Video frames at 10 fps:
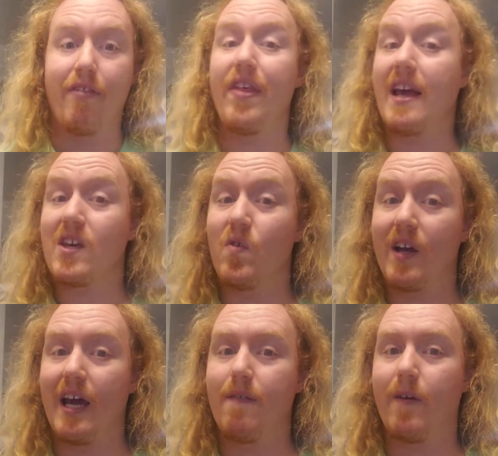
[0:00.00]
Thank you
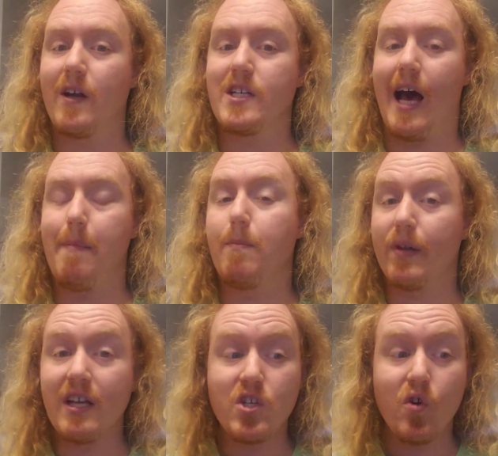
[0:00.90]
again for your time, and
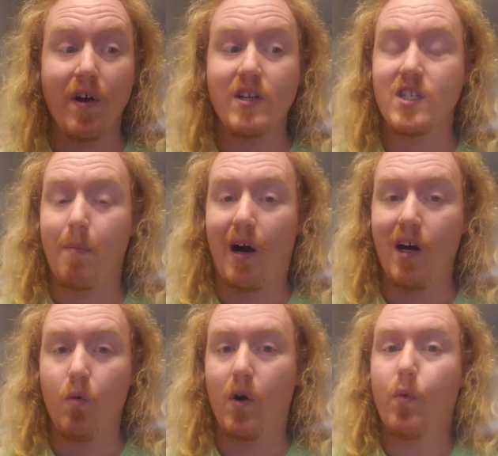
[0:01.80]
please join us
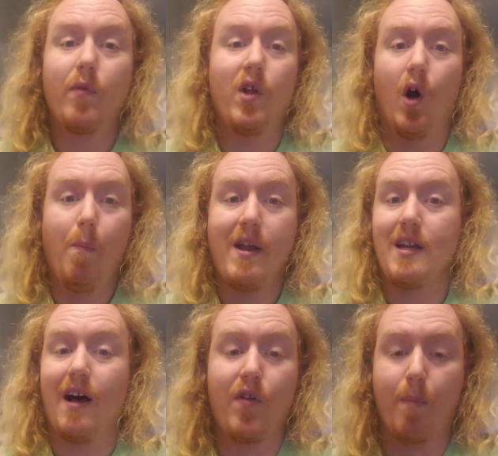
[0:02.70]
tomorrow where we will open
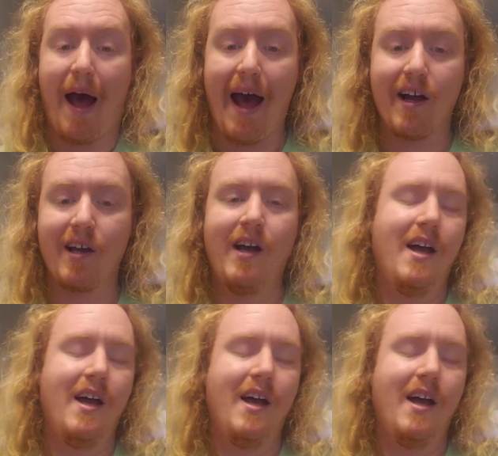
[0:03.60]
another pack,